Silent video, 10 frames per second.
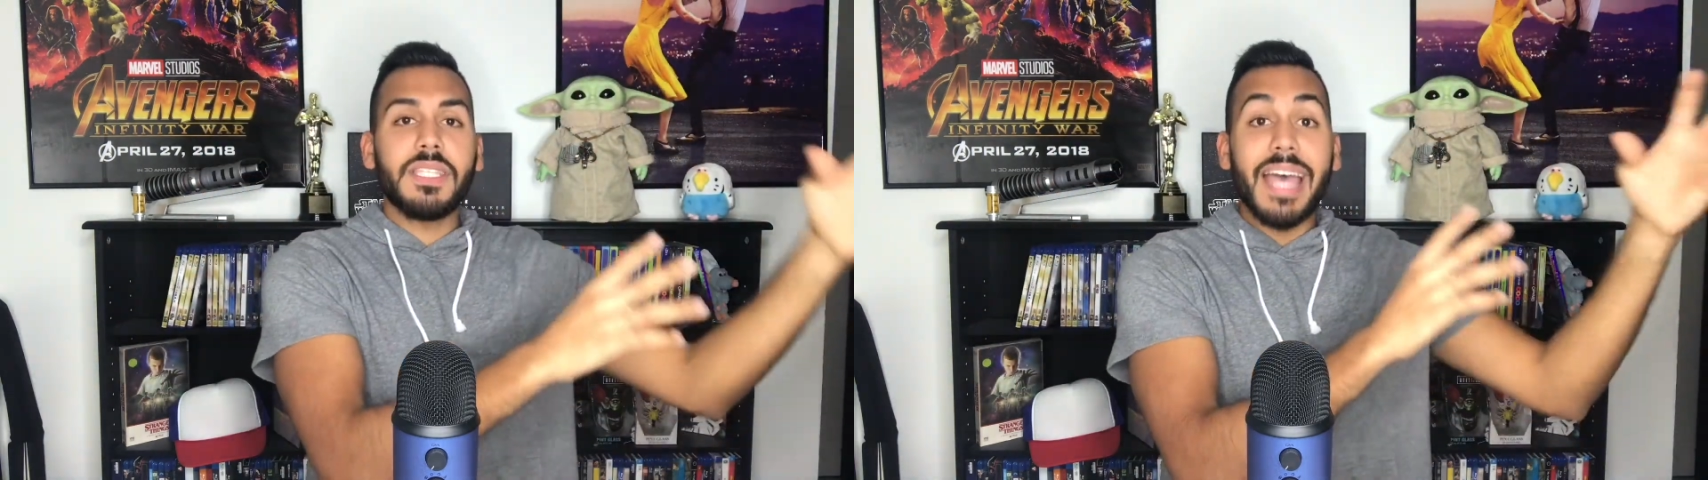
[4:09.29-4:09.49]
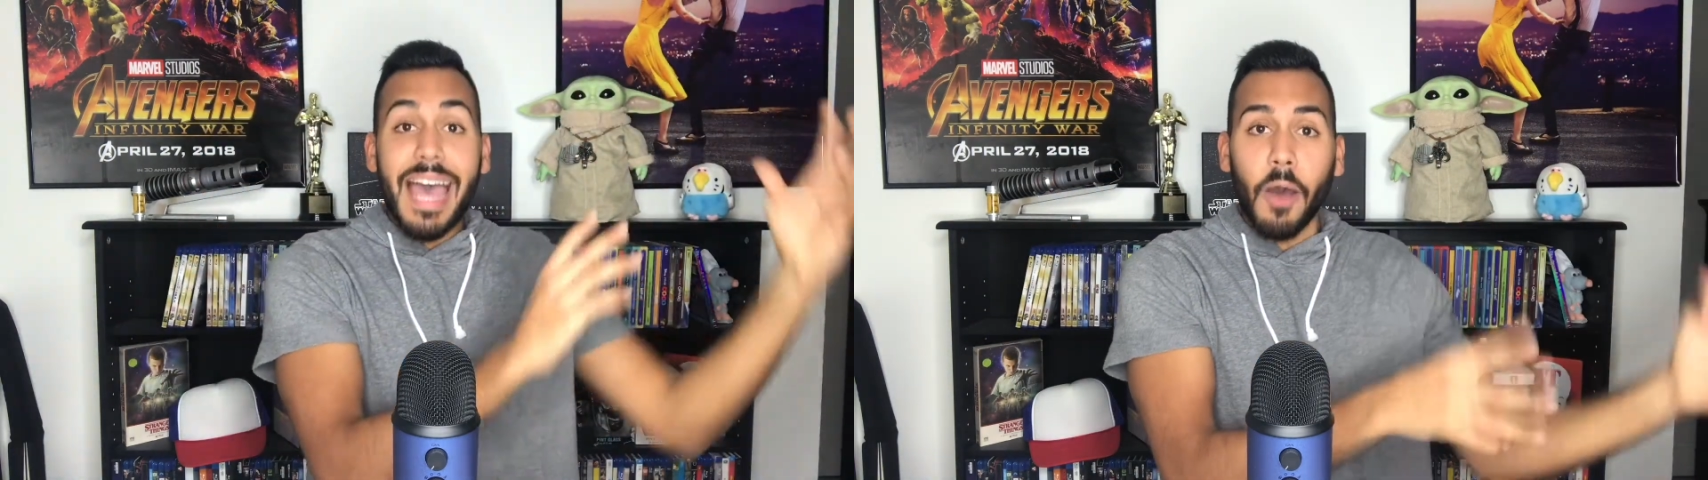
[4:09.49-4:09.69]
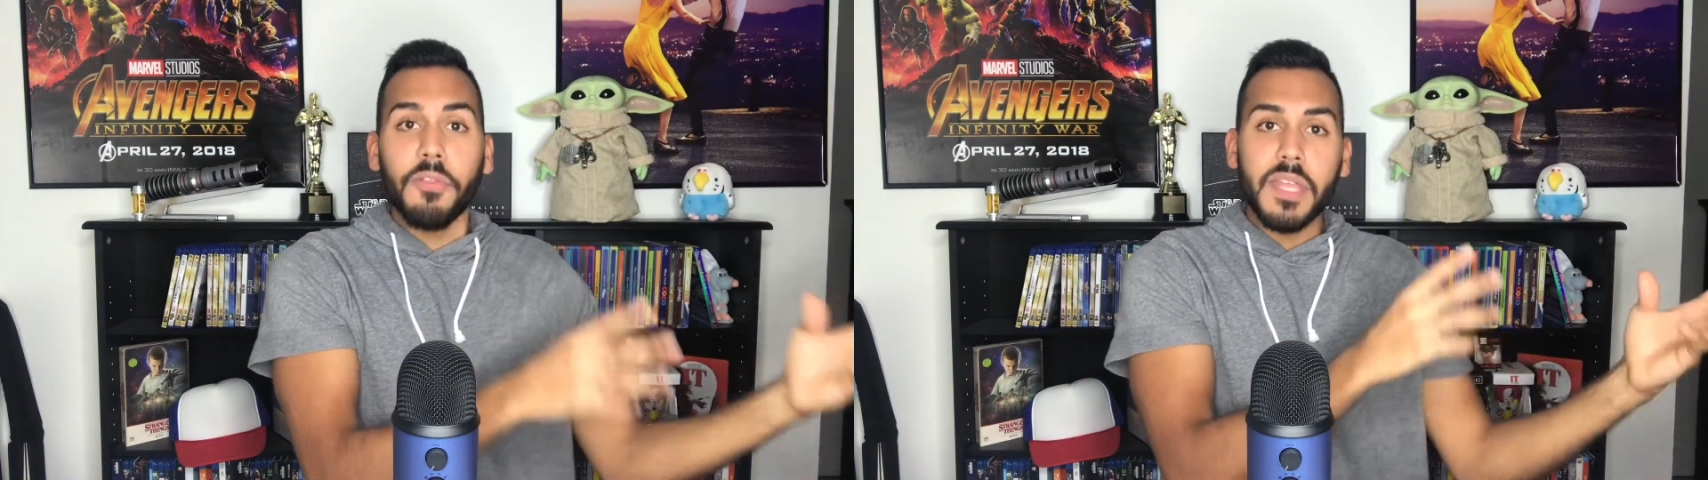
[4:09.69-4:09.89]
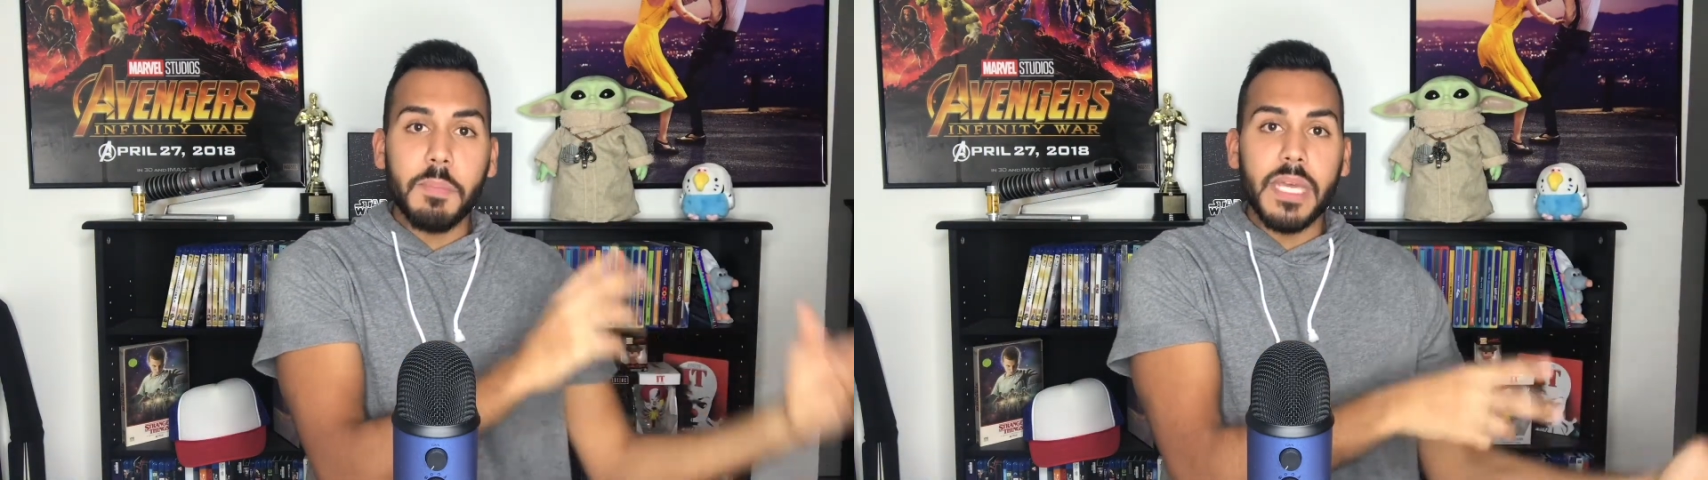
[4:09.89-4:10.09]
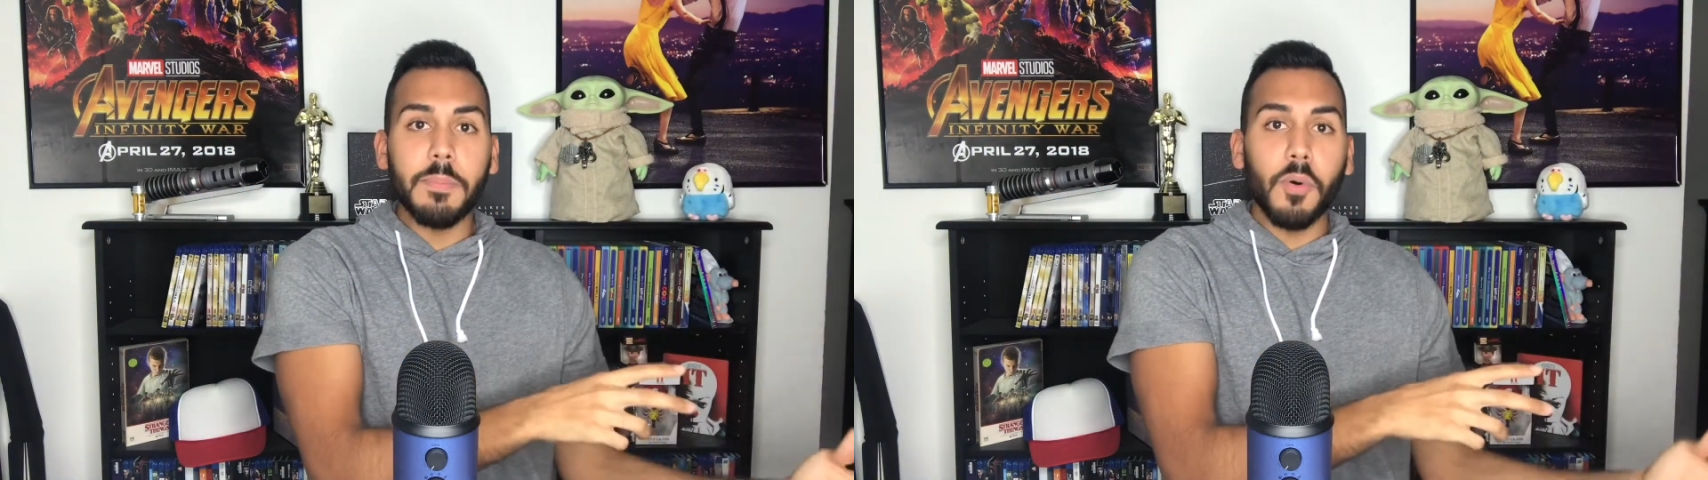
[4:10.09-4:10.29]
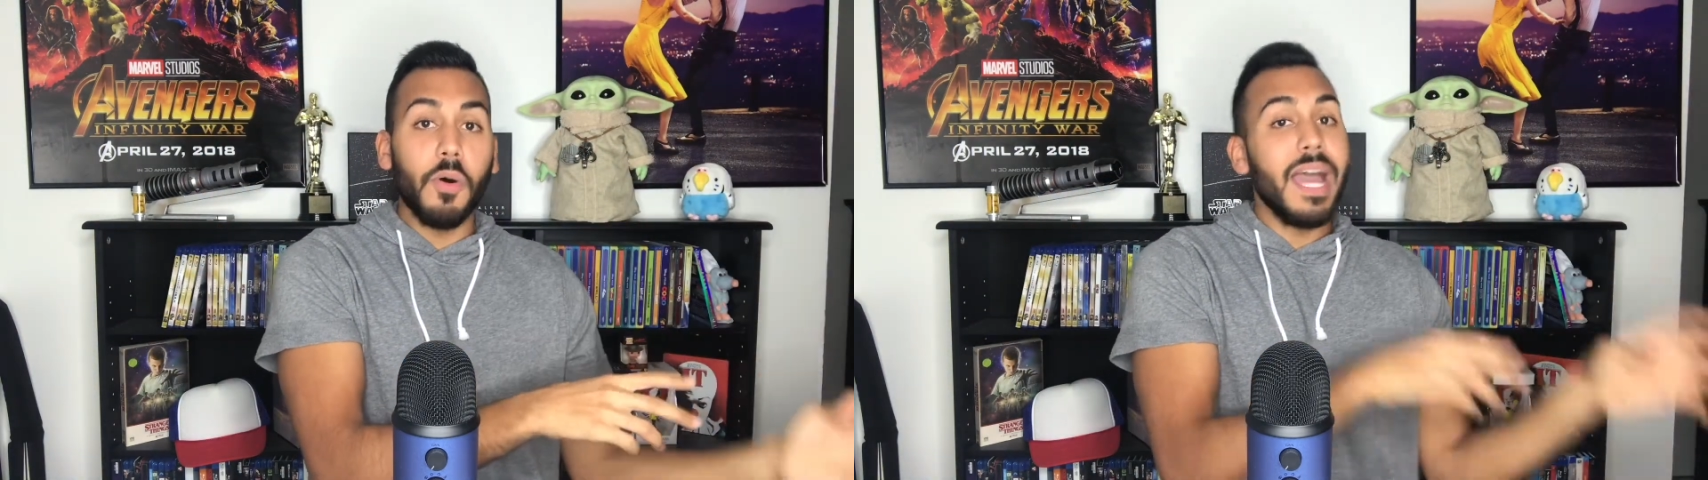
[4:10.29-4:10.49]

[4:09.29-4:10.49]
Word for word: to healthy people